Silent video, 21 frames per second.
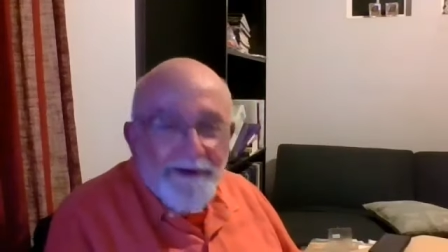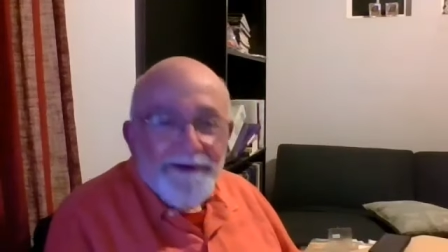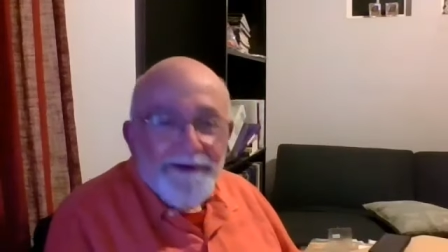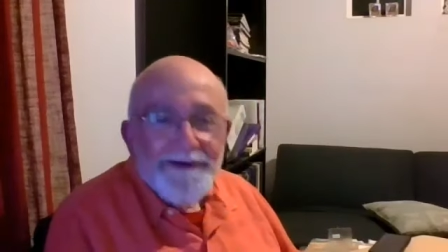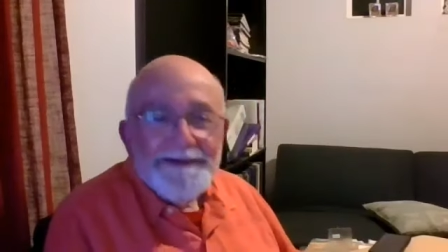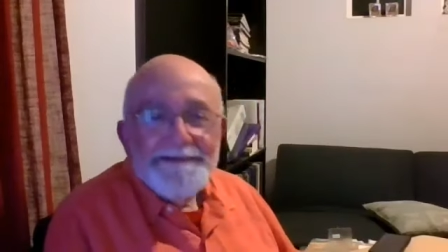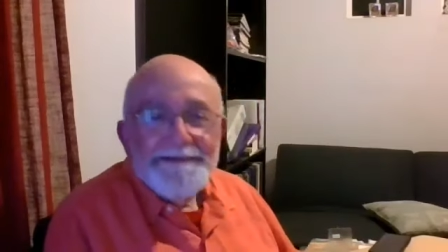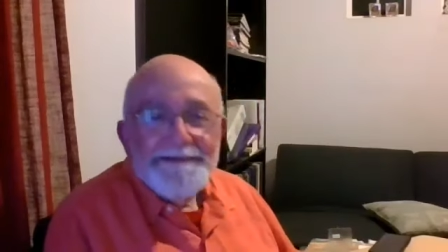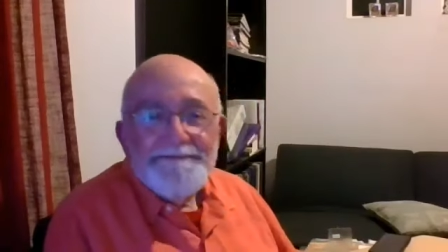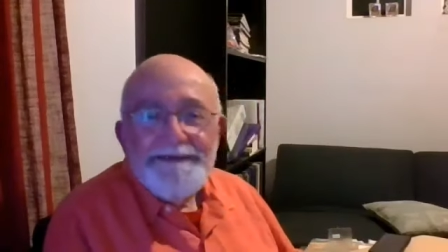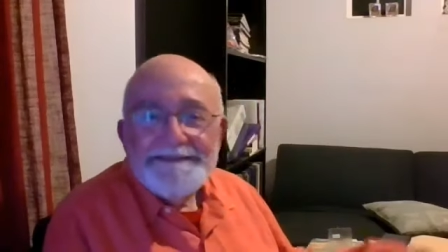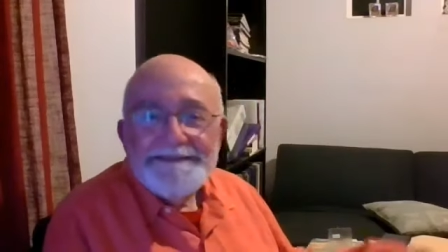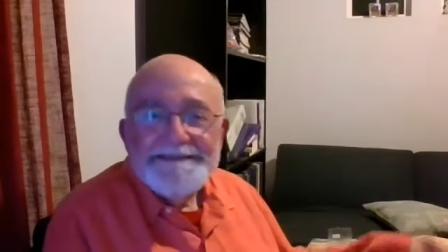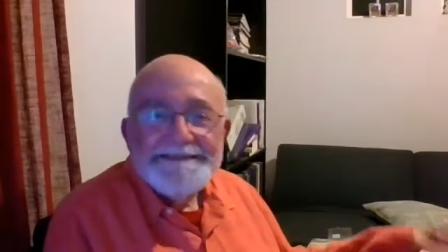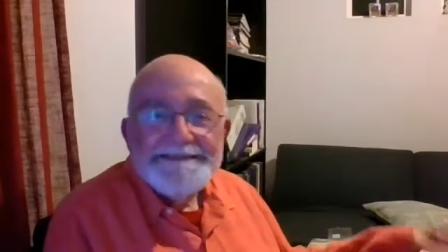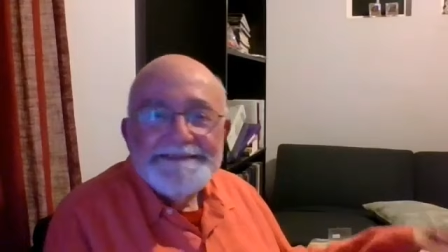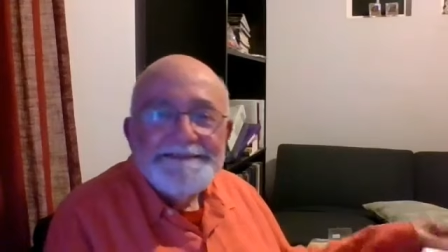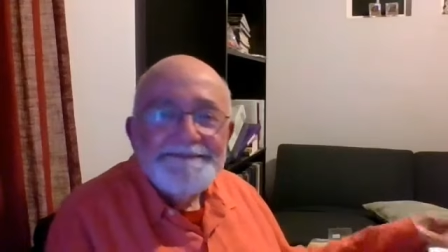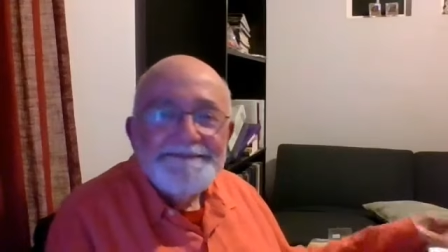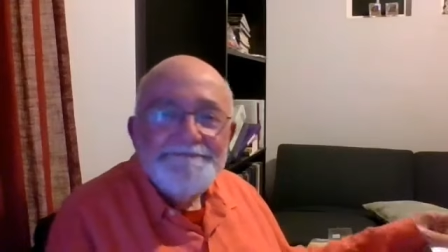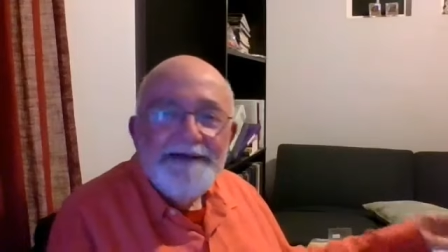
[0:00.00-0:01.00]
are part of
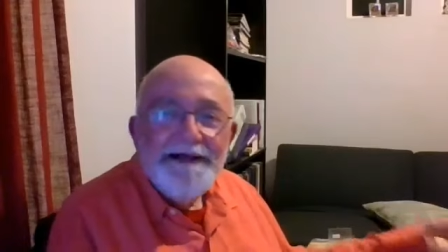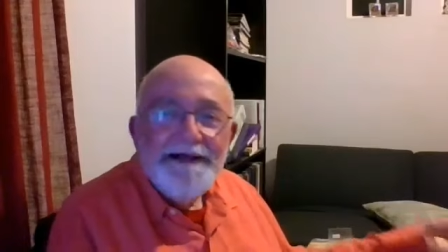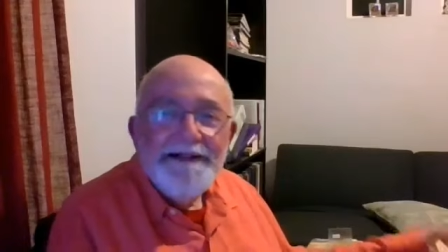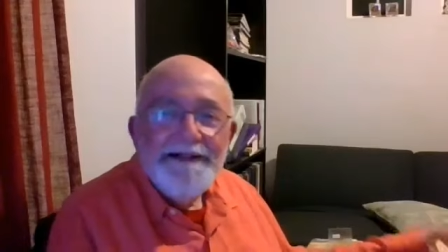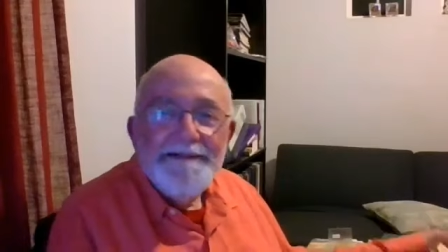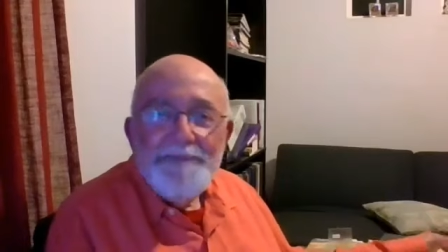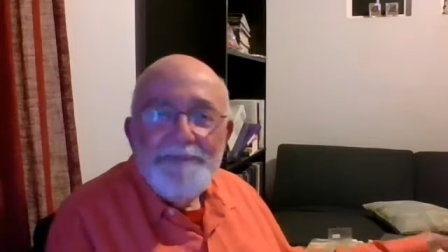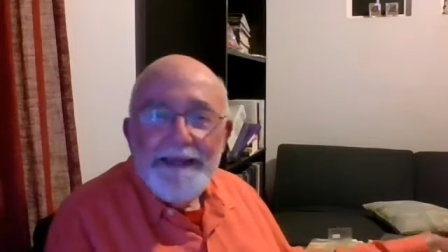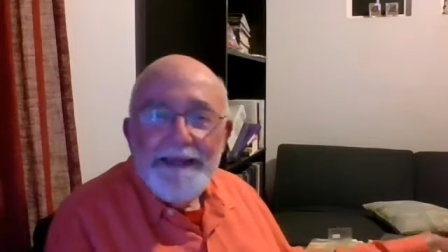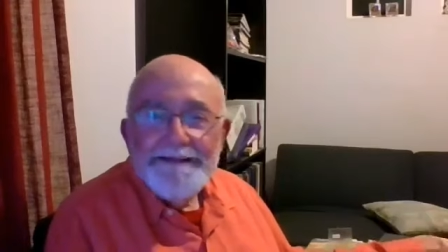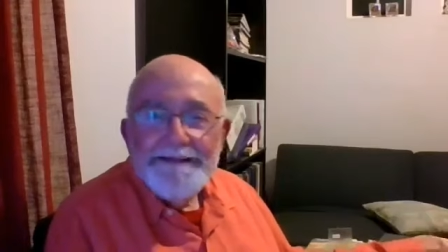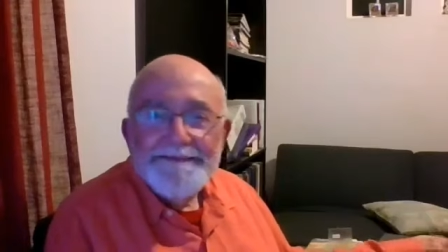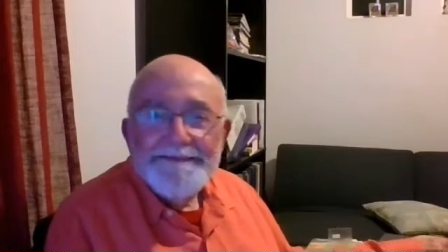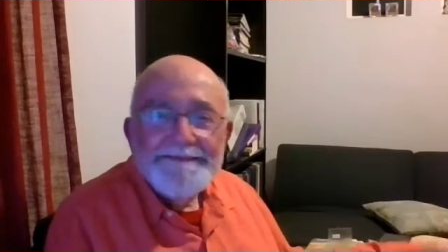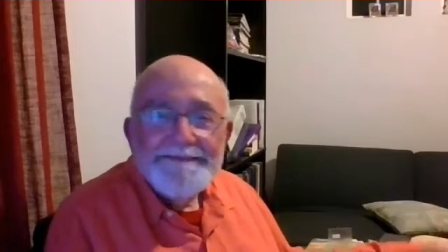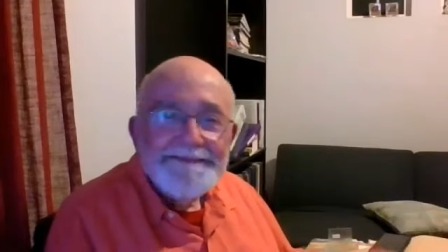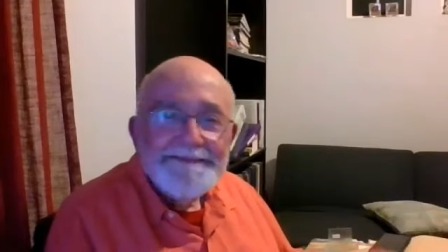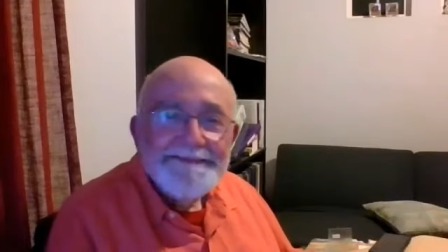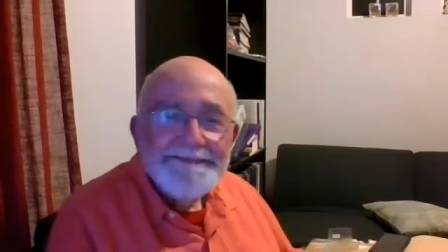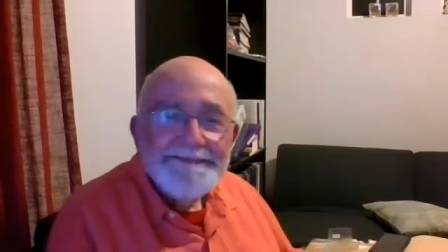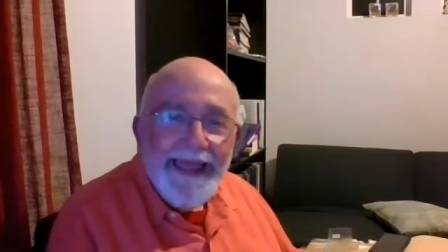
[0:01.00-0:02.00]
his developing